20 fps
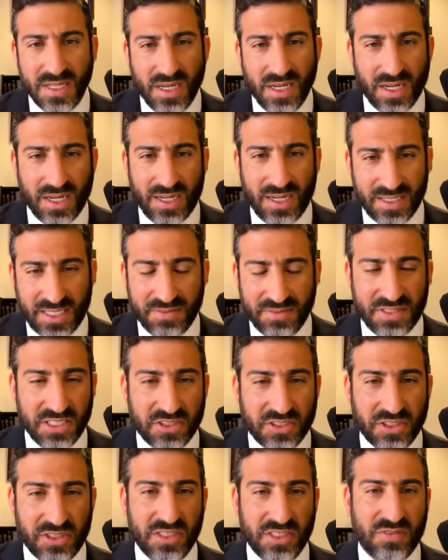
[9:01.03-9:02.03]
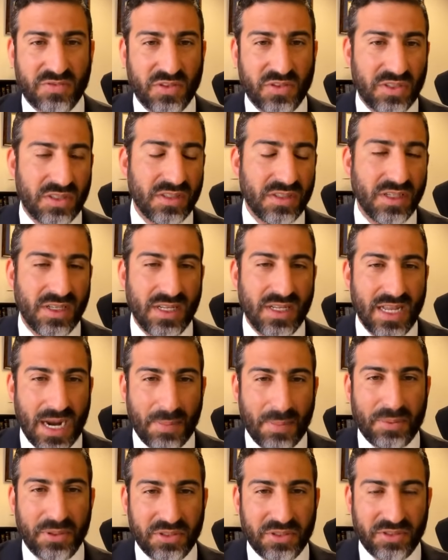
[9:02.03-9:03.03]
Uh, give the attorneys full
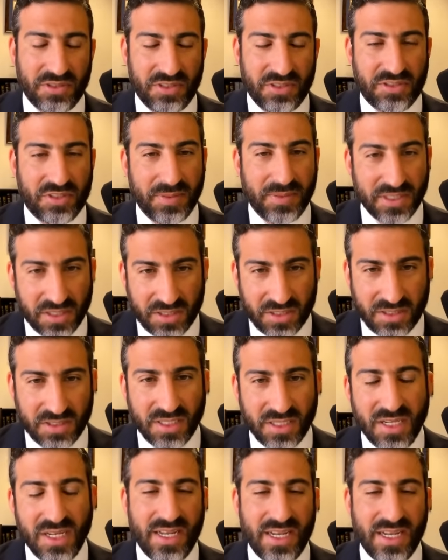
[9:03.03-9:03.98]
opportunity to be heard